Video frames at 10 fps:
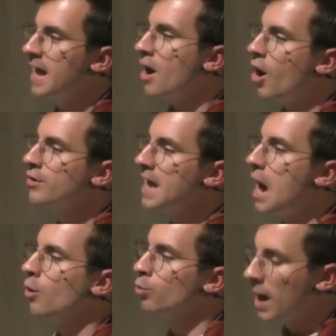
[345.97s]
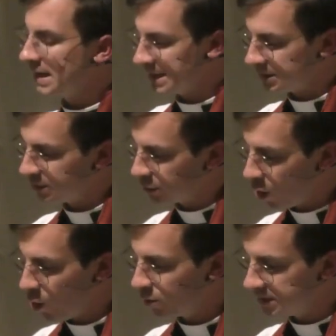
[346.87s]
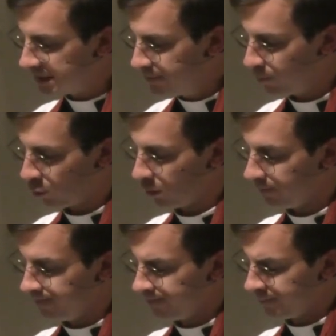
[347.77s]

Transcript: they are now ready to go deeper.